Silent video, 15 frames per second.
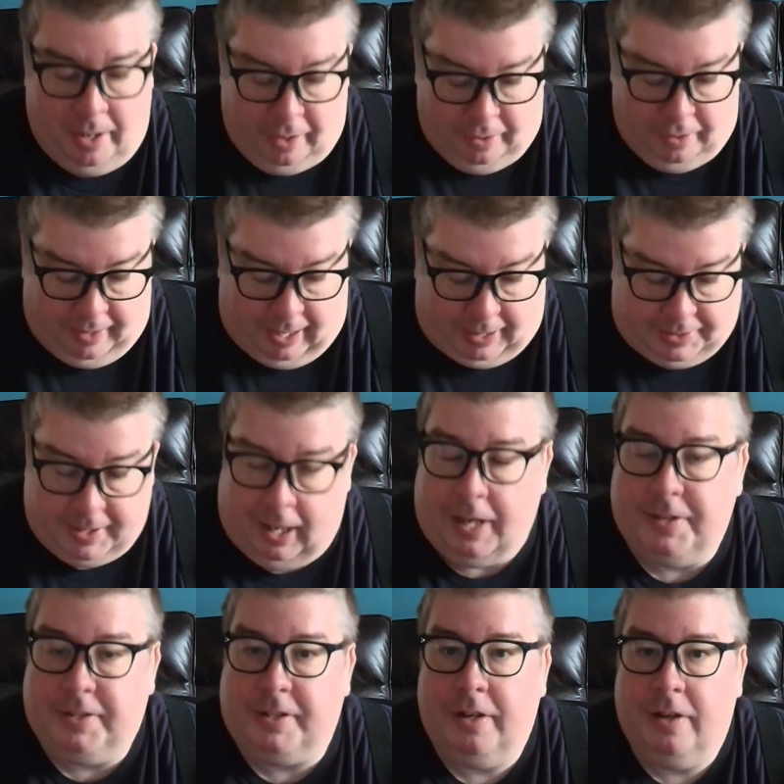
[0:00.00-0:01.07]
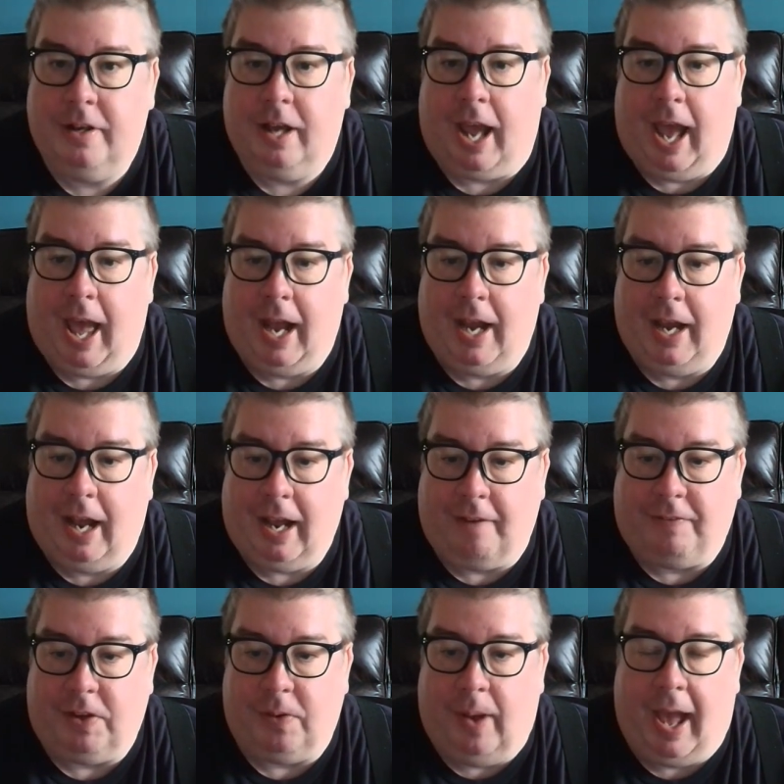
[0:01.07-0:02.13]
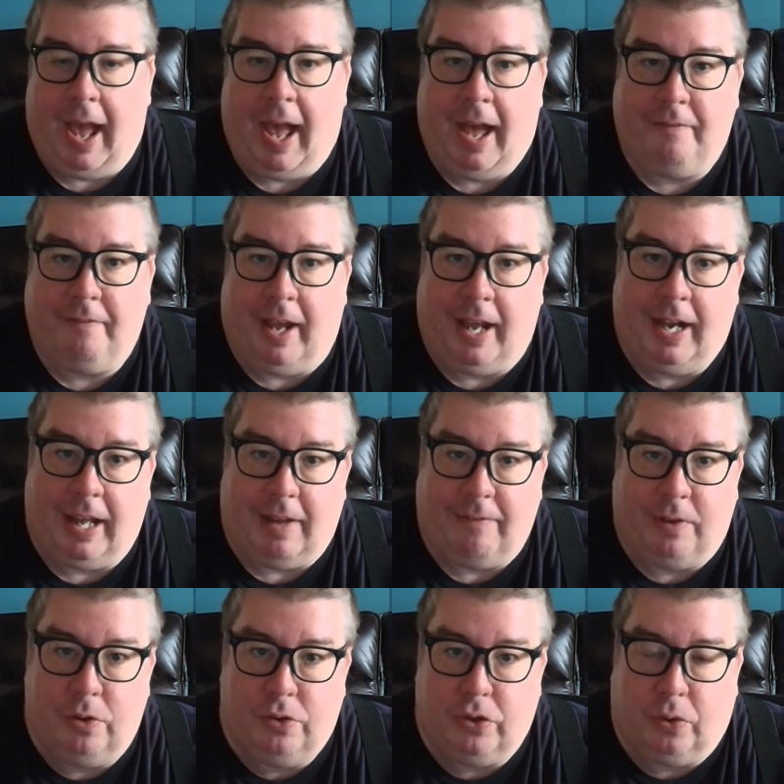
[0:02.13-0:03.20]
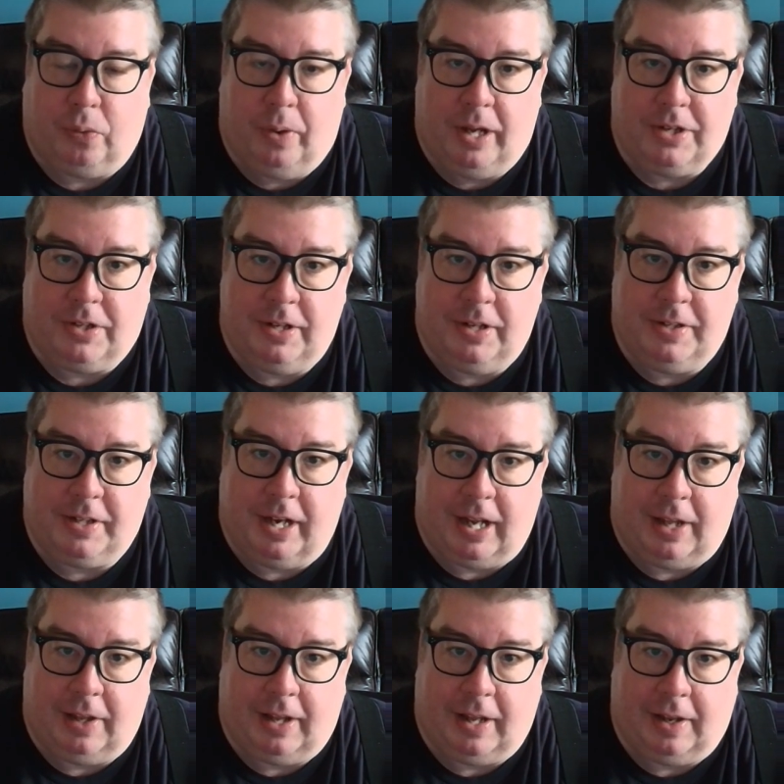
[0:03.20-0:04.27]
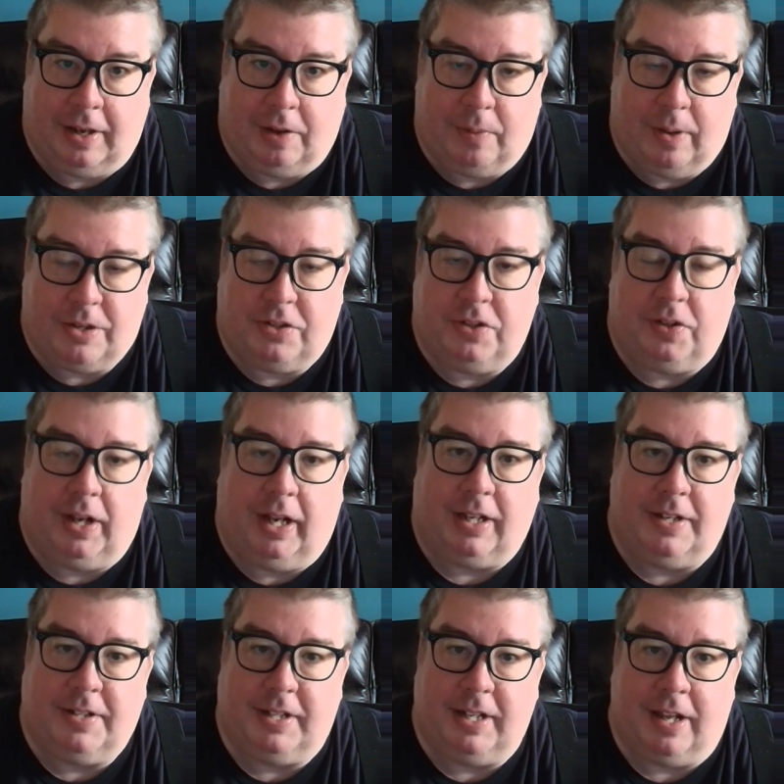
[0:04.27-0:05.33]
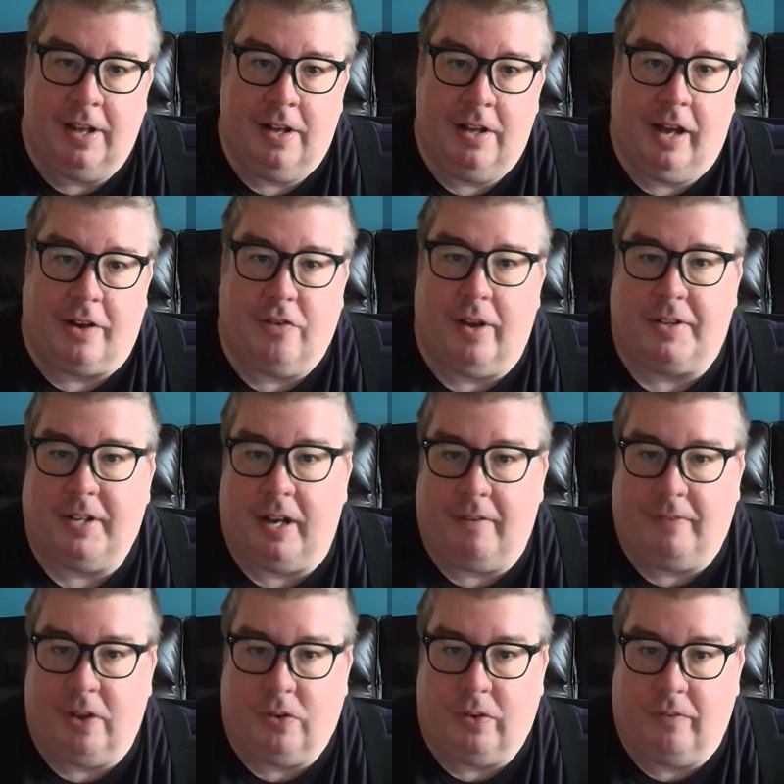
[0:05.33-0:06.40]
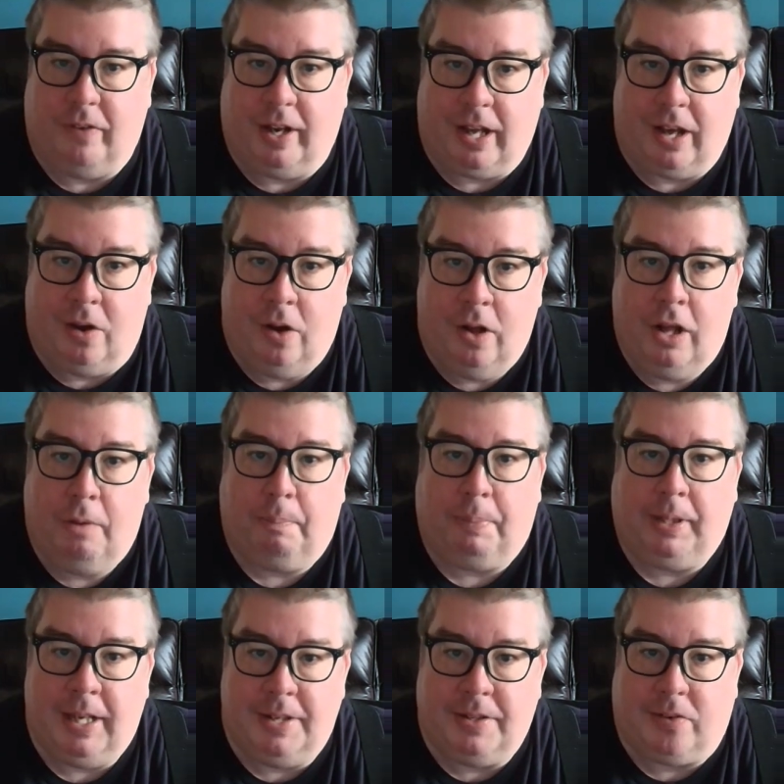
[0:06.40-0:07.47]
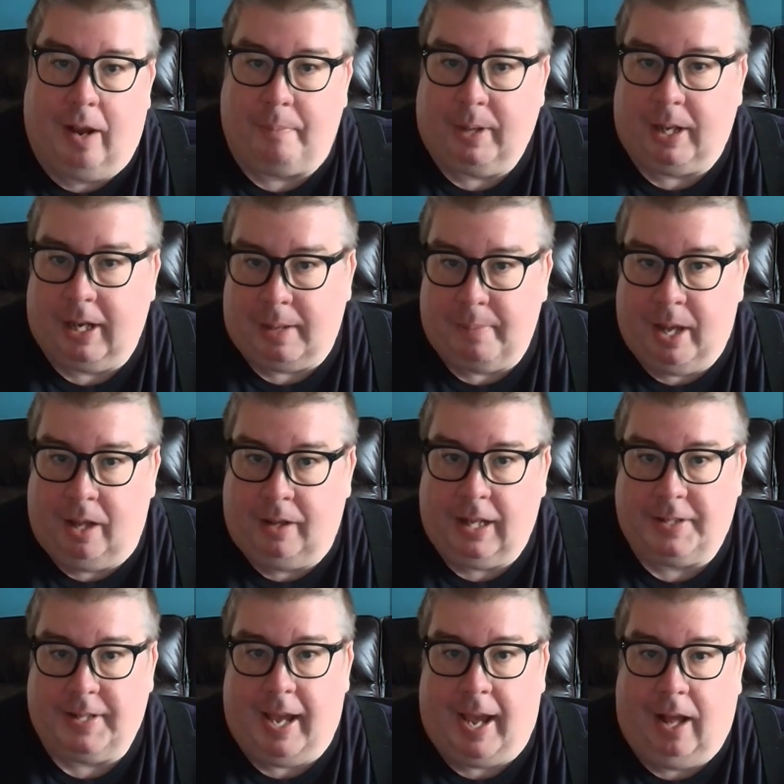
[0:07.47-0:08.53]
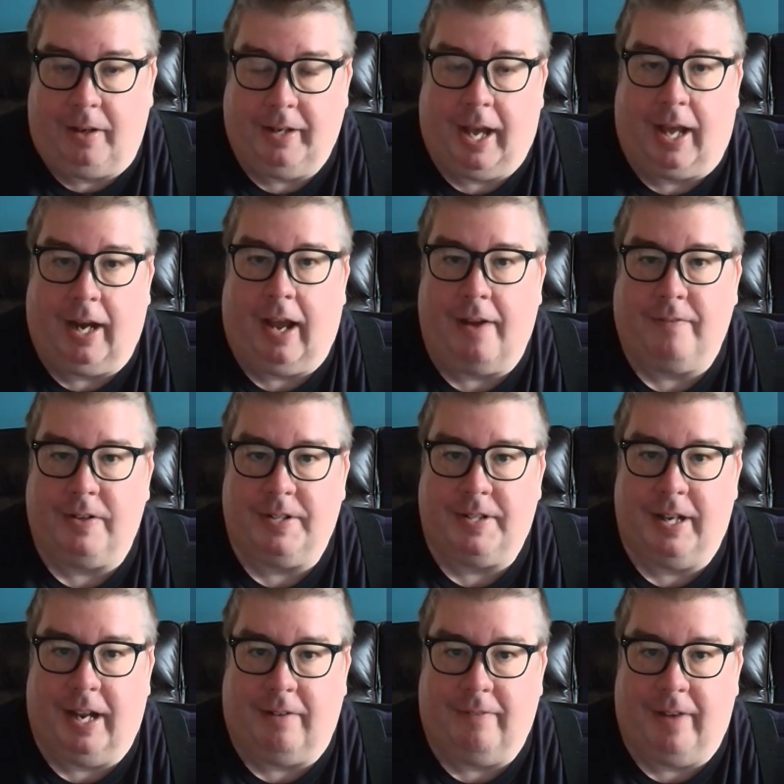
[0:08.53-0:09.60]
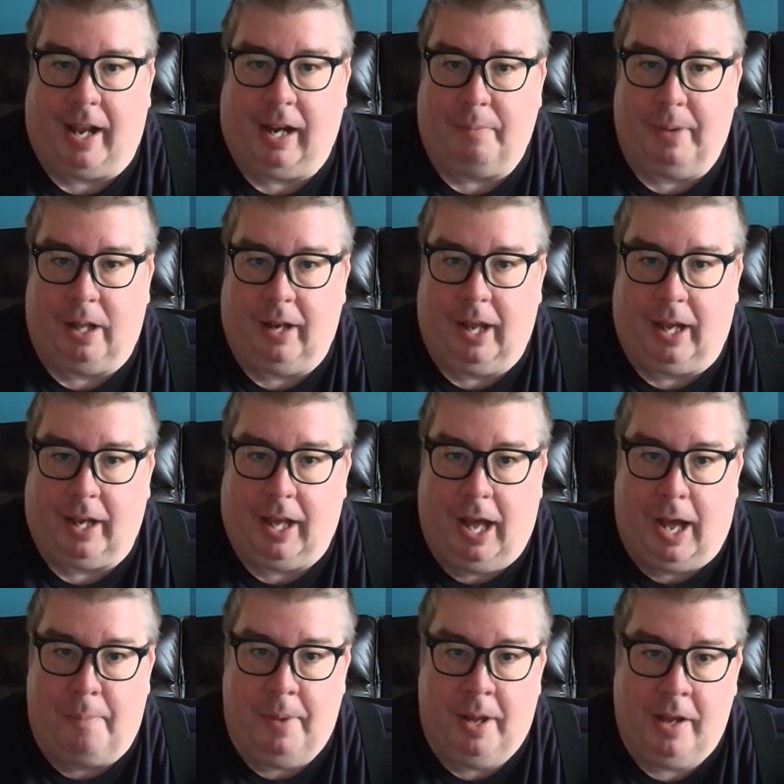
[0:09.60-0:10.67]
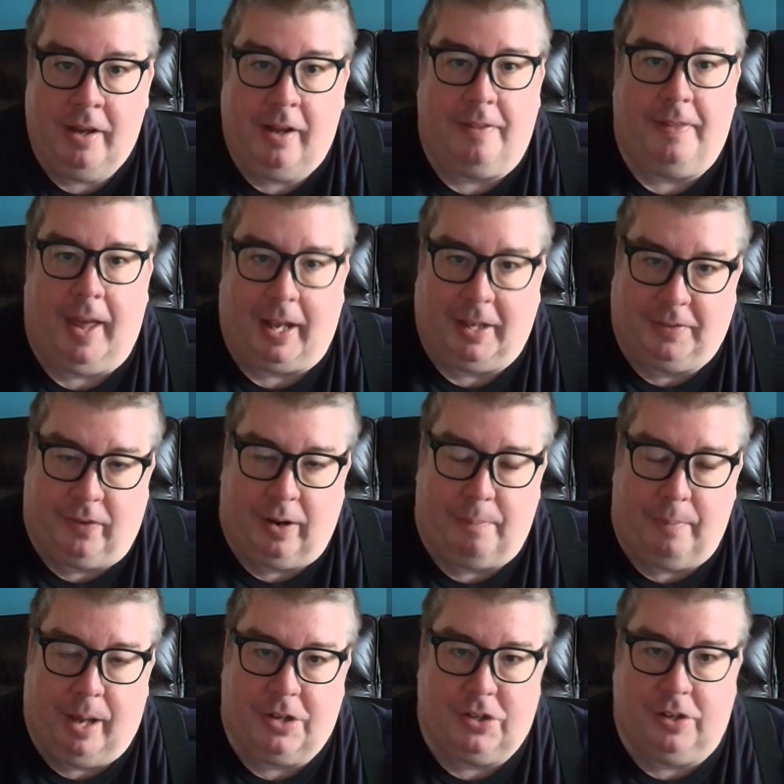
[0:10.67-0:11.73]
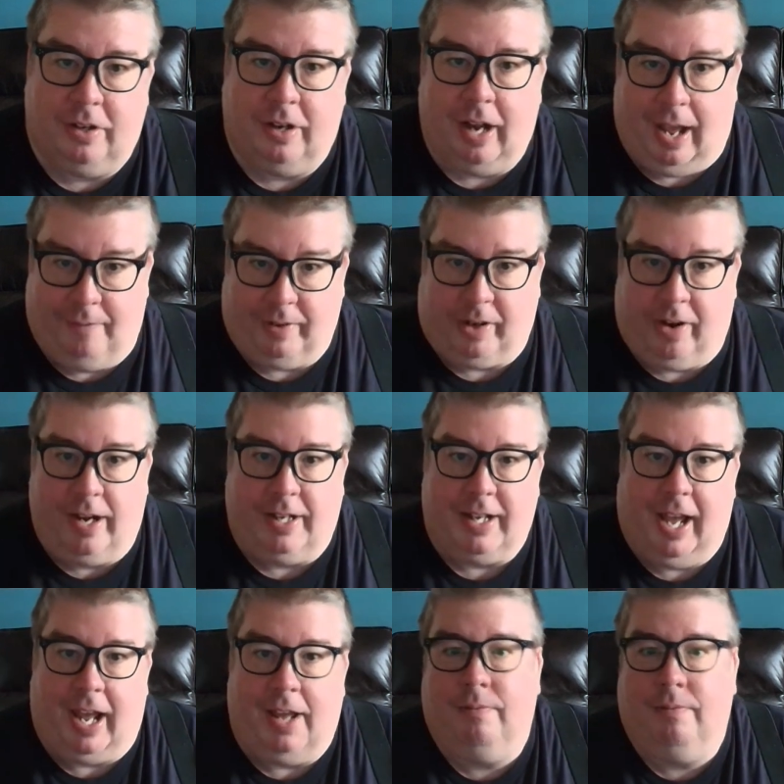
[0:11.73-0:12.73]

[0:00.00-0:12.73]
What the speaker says: That's us. And if you have any future questions, any questions you'd like to see addressed in a future video, please drop me an email. That's al.iverson@valimail.com. Thanks very much. Have a great day.